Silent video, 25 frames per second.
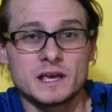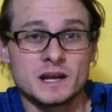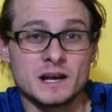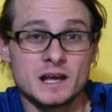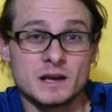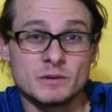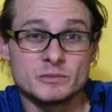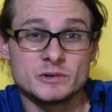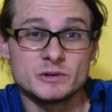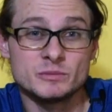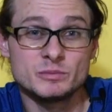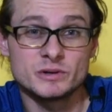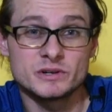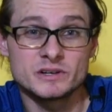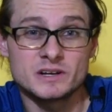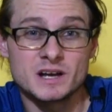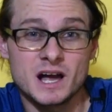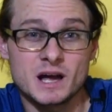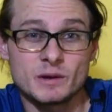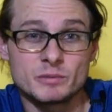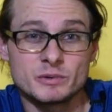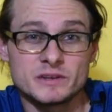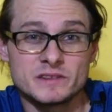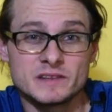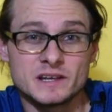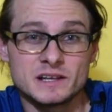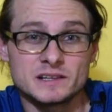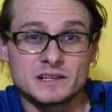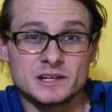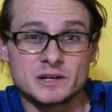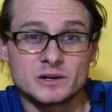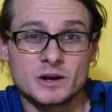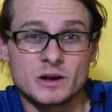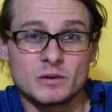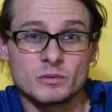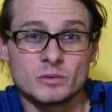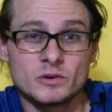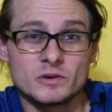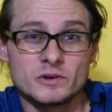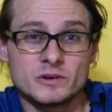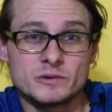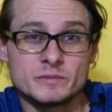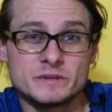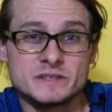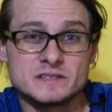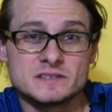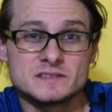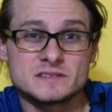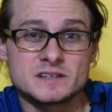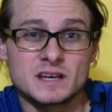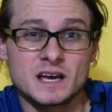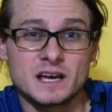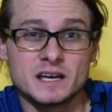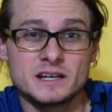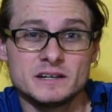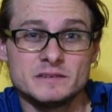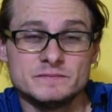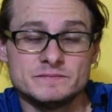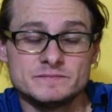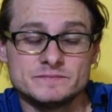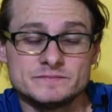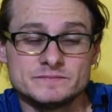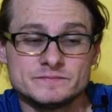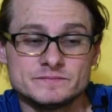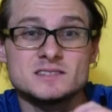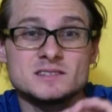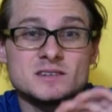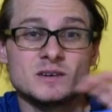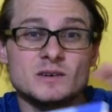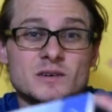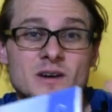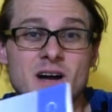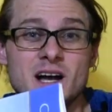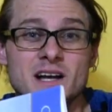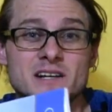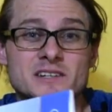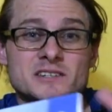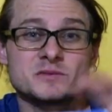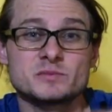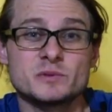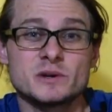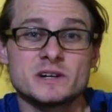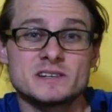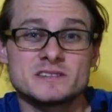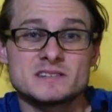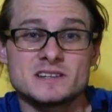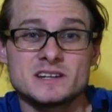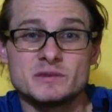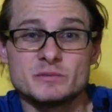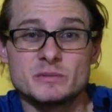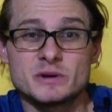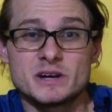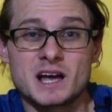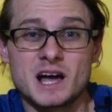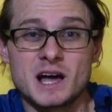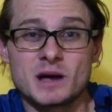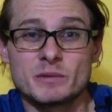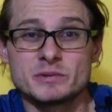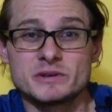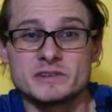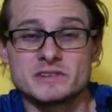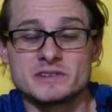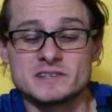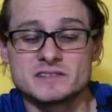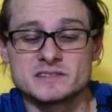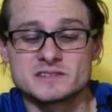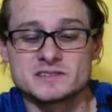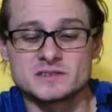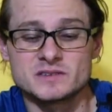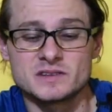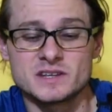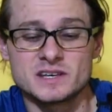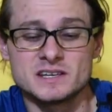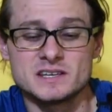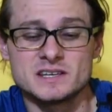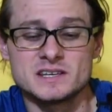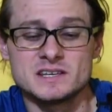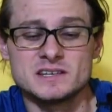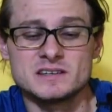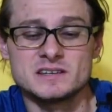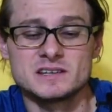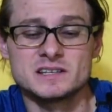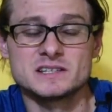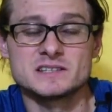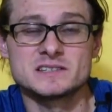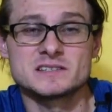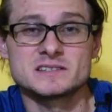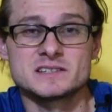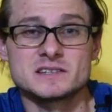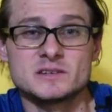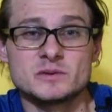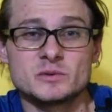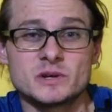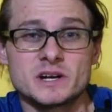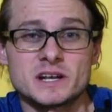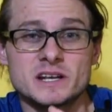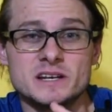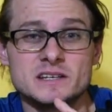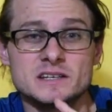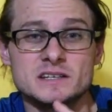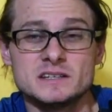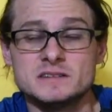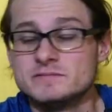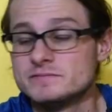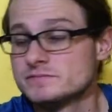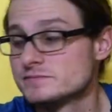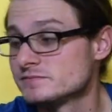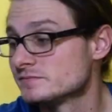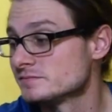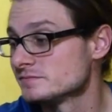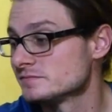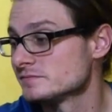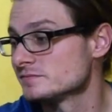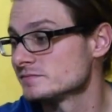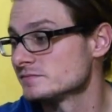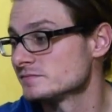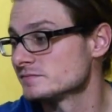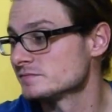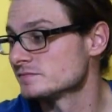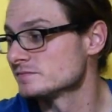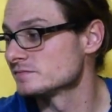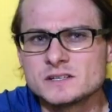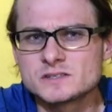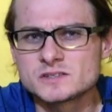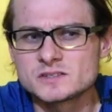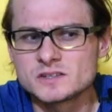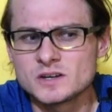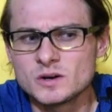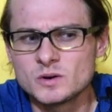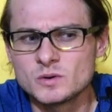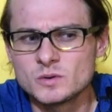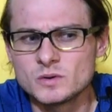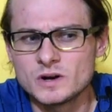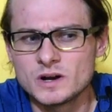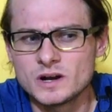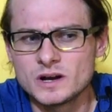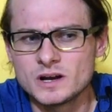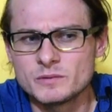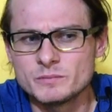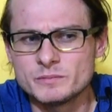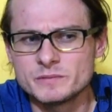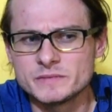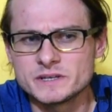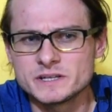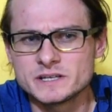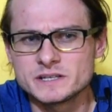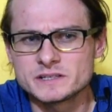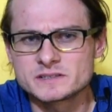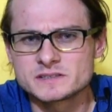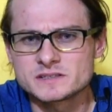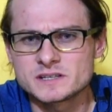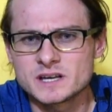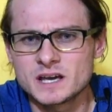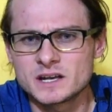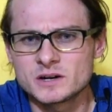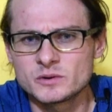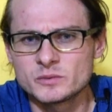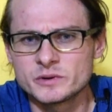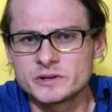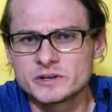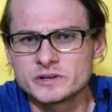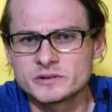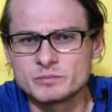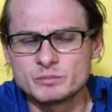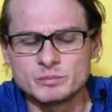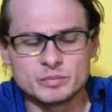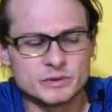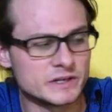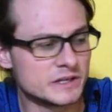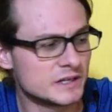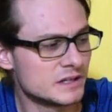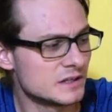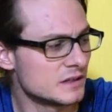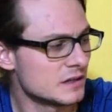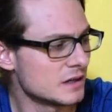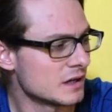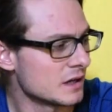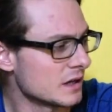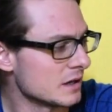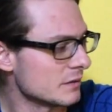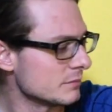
and I'm gonna put a copy of that letter I wrote him inside. So I just want to send him a copy of this so that he can see what I did. So it's kind of weird, but